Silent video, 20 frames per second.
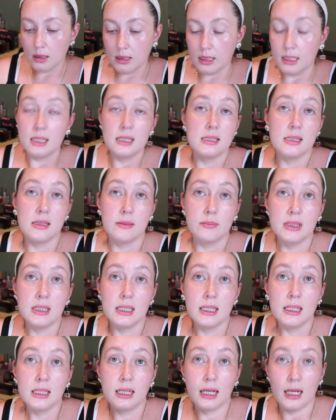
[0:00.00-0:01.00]
is
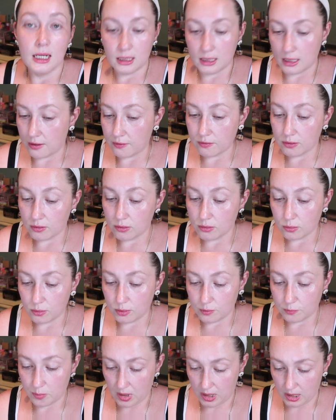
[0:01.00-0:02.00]
something I never would
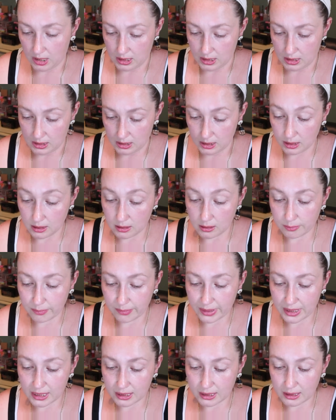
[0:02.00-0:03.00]
have bought,
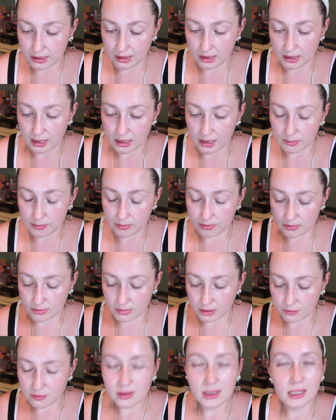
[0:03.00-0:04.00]
but
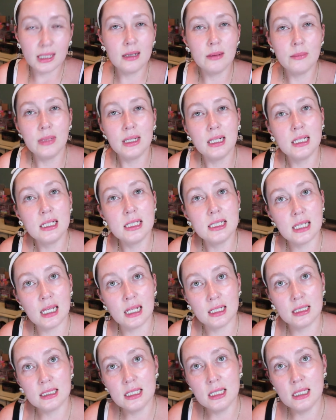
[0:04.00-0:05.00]
I feel like it made
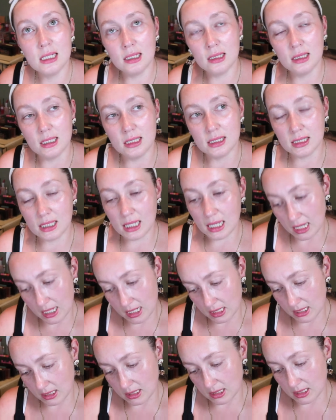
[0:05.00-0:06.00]
sense in this
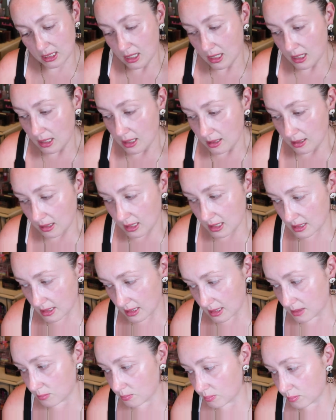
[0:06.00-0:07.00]
kit because
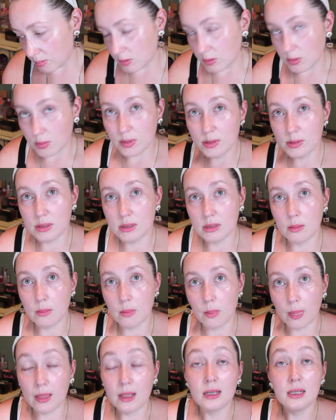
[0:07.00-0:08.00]
it's so
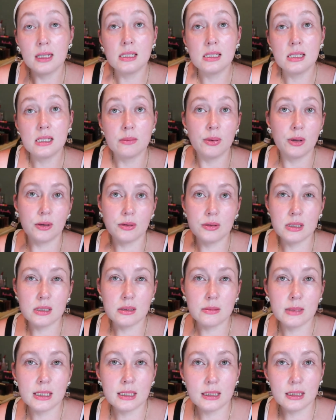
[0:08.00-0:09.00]
it's supposed to
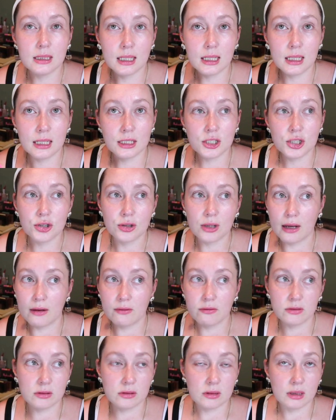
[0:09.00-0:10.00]
be like a
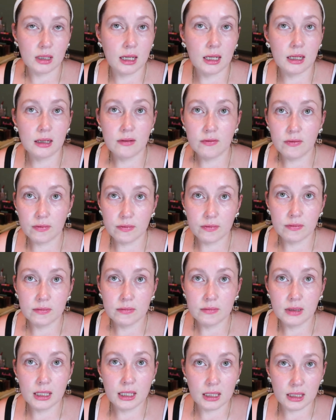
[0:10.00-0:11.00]
travel kind of
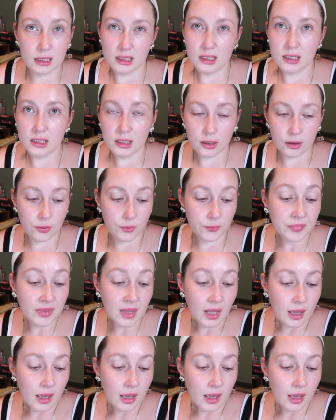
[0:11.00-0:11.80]
kit, you know?